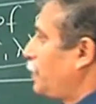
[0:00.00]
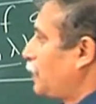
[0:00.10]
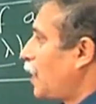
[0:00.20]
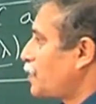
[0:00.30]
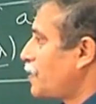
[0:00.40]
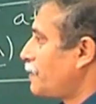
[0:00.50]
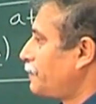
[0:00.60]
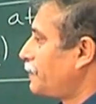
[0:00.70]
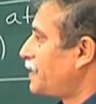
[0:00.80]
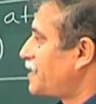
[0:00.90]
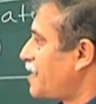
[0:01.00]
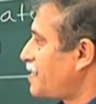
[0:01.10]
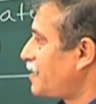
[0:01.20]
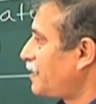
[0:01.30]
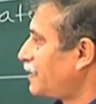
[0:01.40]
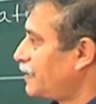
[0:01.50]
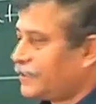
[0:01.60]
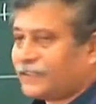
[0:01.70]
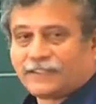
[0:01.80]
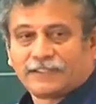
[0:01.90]
with lots of discussion,
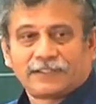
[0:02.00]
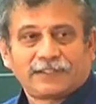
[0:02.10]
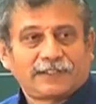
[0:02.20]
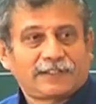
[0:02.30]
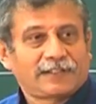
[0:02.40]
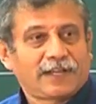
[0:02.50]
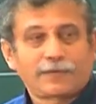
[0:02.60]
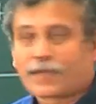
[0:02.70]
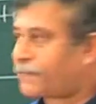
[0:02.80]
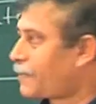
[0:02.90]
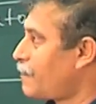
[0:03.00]
now we have